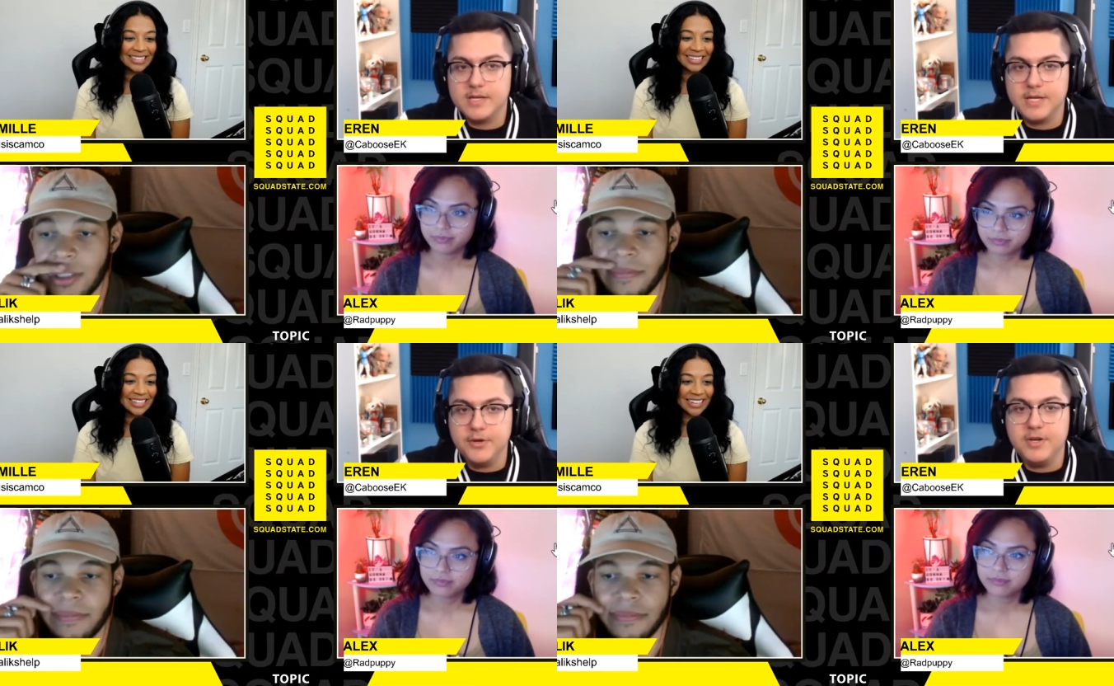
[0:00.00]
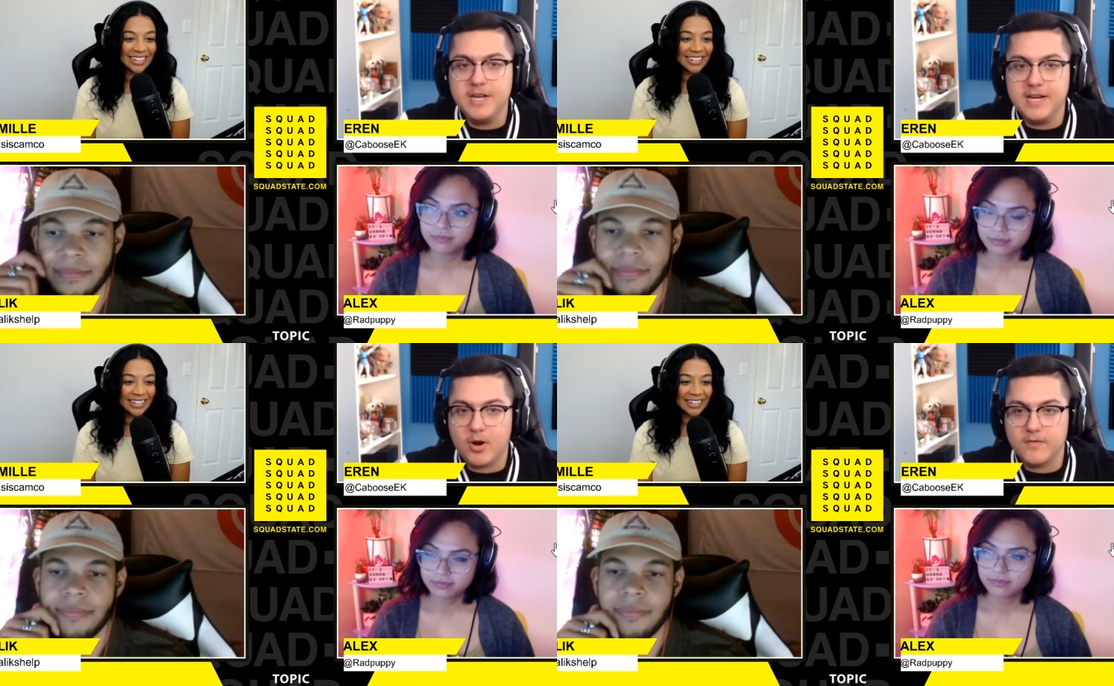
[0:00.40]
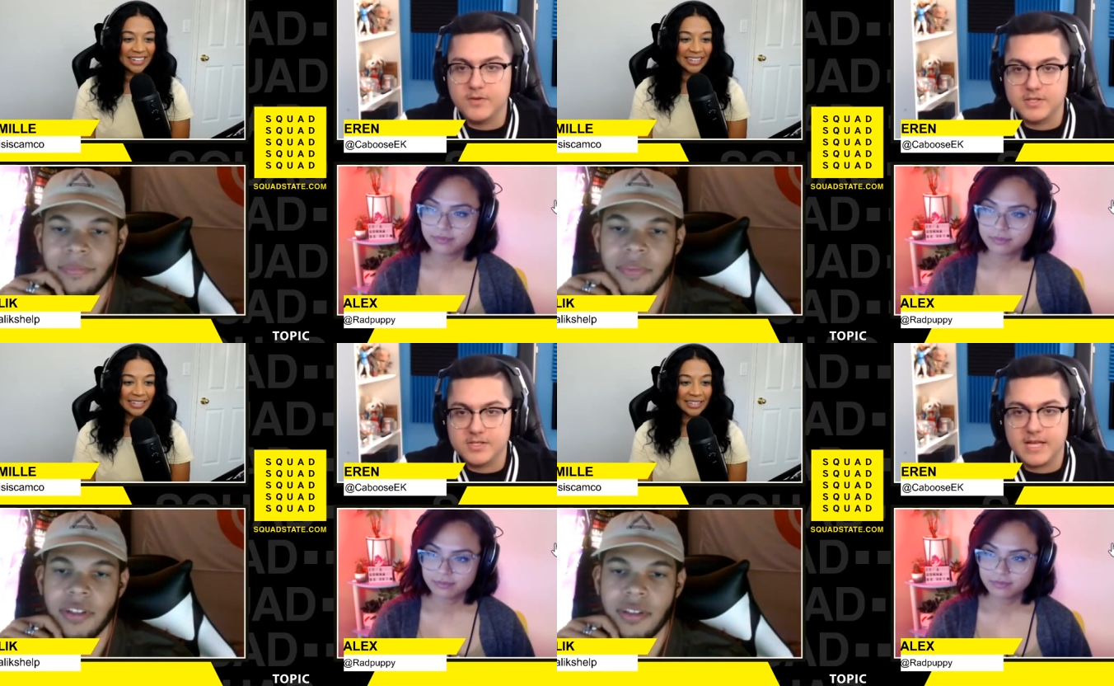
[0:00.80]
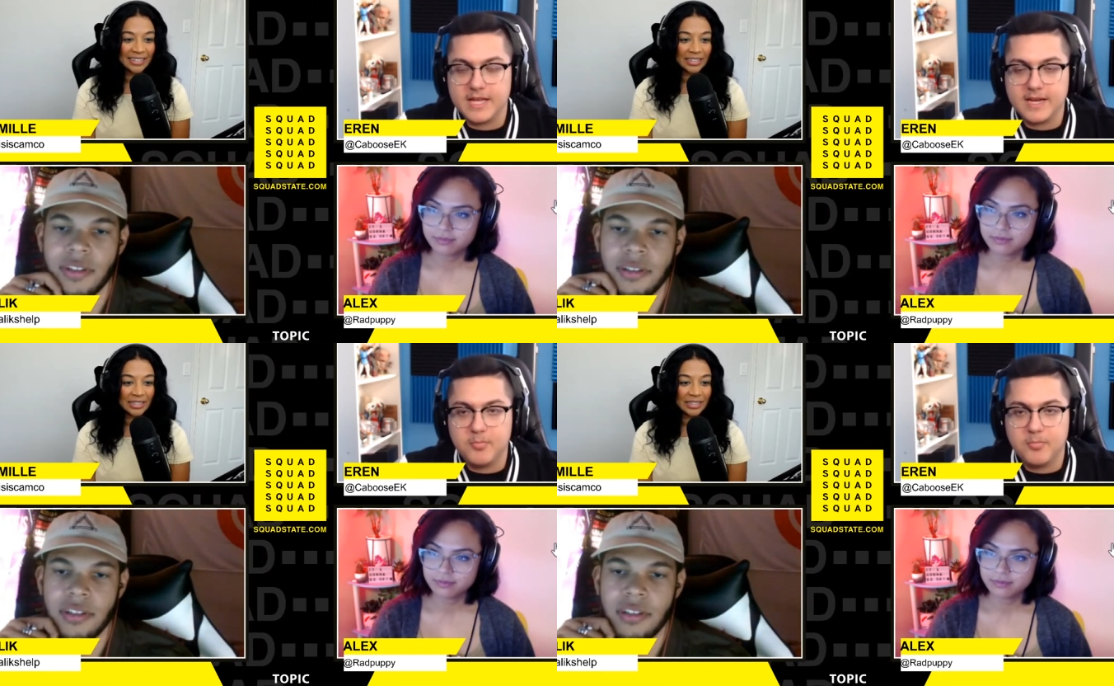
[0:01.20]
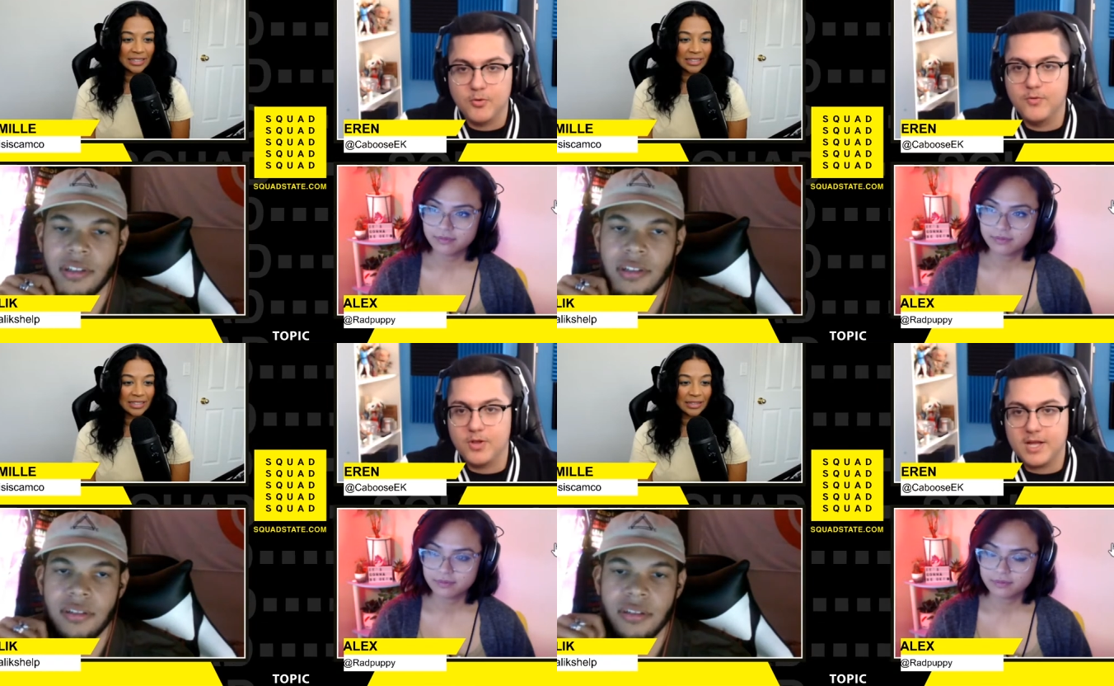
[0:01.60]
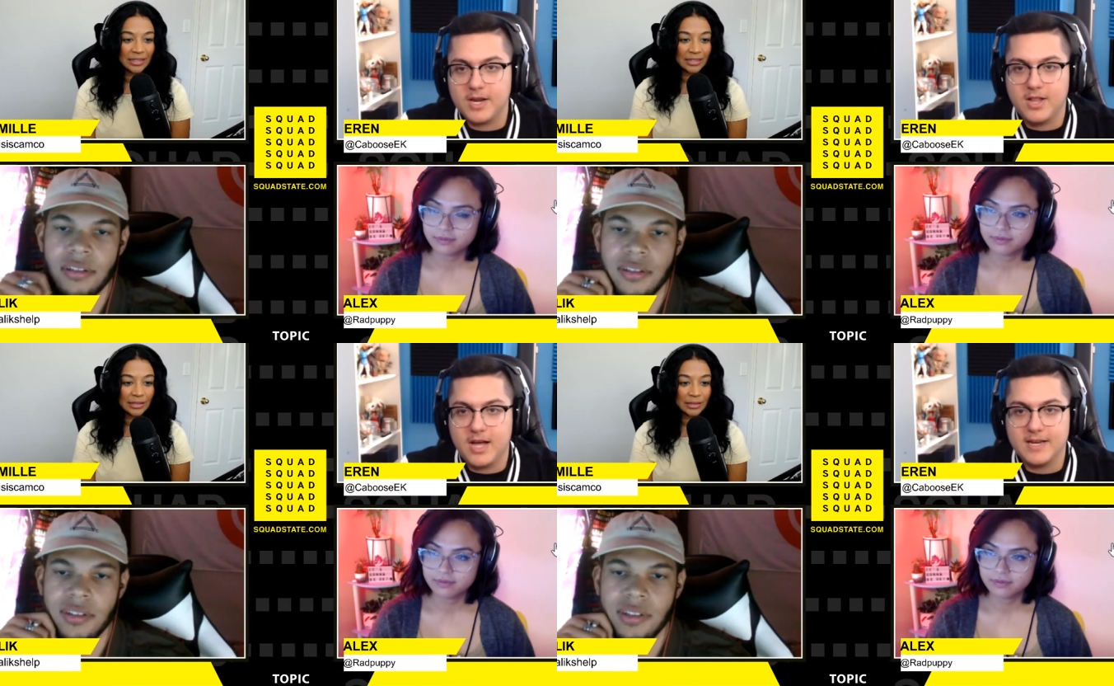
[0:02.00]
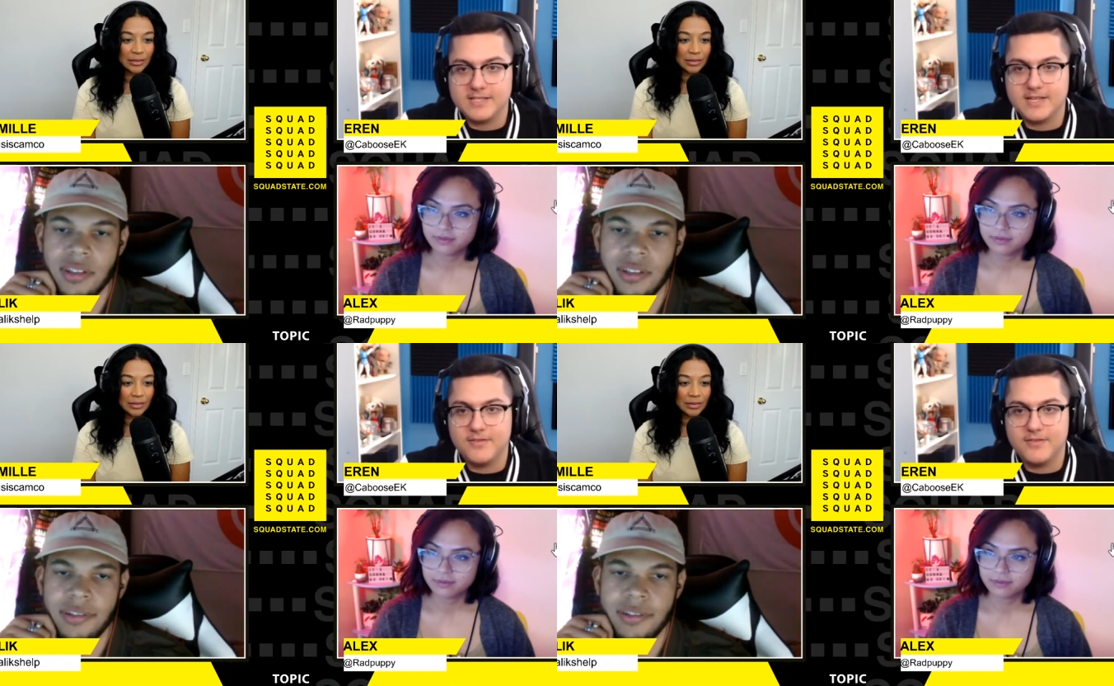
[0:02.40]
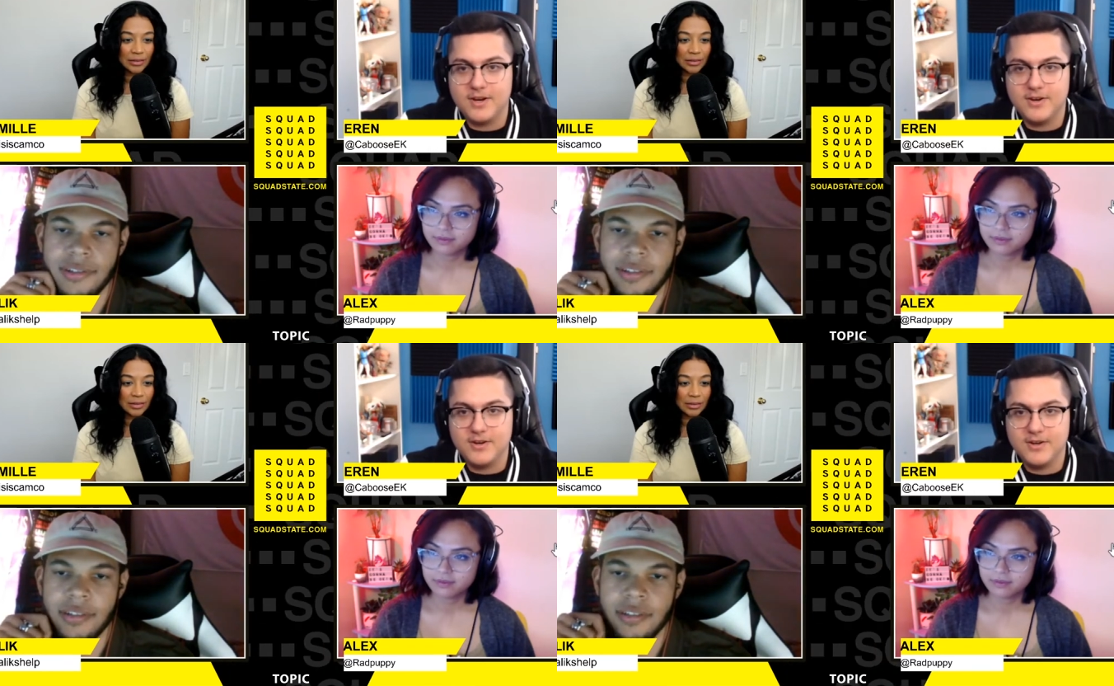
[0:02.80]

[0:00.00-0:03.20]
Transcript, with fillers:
Speaker 1: You'd need Marvel's like approval on a lot of stuff though.